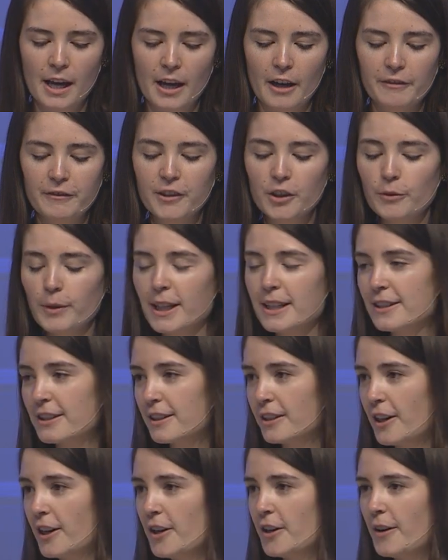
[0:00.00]
A few weeks
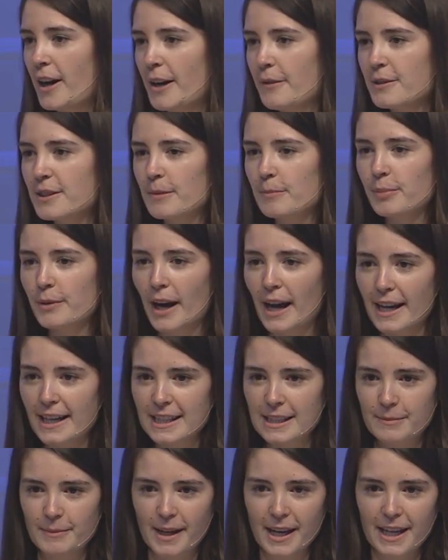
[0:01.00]
ago, I was a
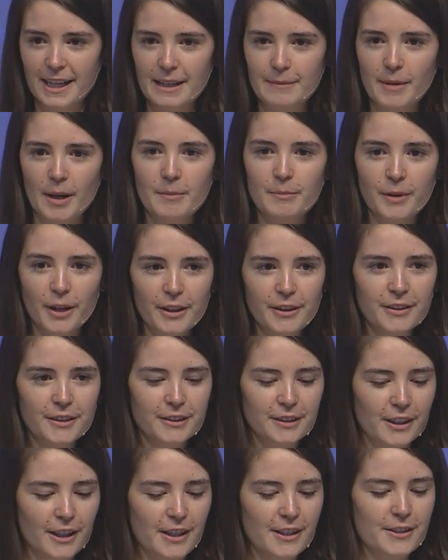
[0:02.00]
bridesmaid in my brother
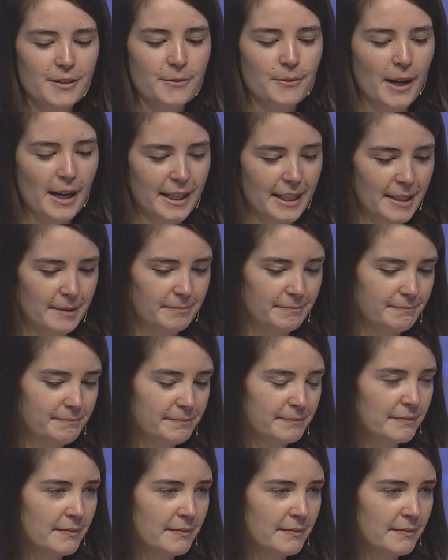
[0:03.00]
in law's wedding.